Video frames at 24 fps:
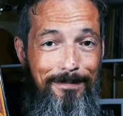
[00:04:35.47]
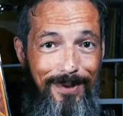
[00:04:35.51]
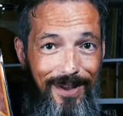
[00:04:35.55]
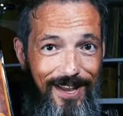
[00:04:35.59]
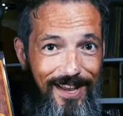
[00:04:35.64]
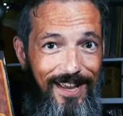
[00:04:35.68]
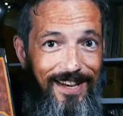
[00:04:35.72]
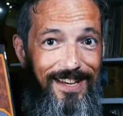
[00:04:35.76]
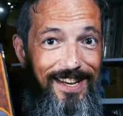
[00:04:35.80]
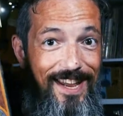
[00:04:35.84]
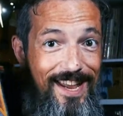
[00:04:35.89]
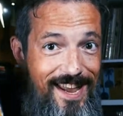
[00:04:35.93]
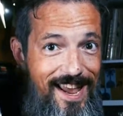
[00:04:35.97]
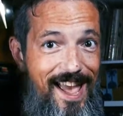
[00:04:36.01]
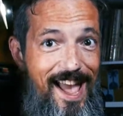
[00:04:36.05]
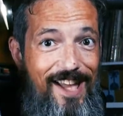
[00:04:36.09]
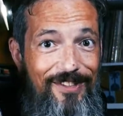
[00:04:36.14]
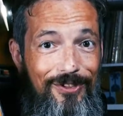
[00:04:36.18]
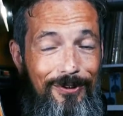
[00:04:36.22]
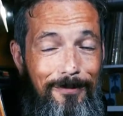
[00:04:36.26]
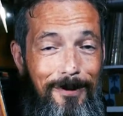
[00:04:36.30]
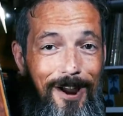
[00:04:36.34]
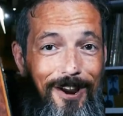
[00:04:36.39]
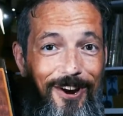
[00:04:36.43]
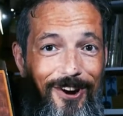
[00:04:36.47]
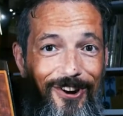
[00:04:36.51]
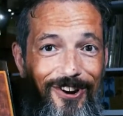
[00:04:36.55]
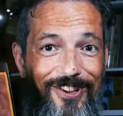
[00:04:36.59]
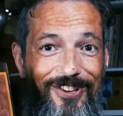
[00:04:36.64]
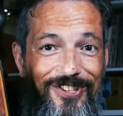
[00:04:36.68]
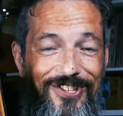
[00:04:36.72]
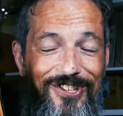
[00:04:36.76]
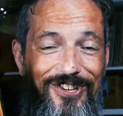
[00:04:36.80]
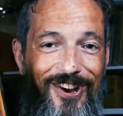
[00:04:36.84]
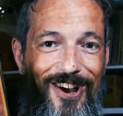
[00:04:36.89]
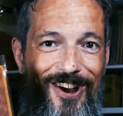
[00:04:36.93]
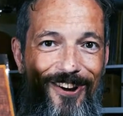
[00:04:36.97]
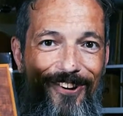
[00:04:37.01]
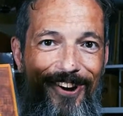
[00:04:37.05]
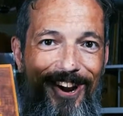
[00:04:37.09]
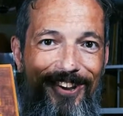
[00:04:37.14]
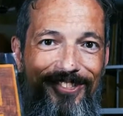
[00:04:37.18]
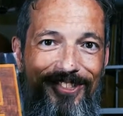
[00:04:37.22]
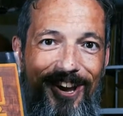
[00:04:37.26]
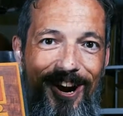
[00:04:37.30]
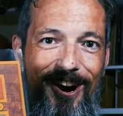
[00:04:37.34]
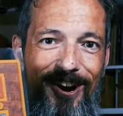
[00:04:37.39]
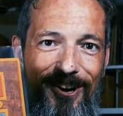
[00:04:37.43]
but he had the record in stock
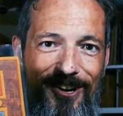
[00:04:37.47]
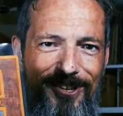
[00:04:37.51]
right there.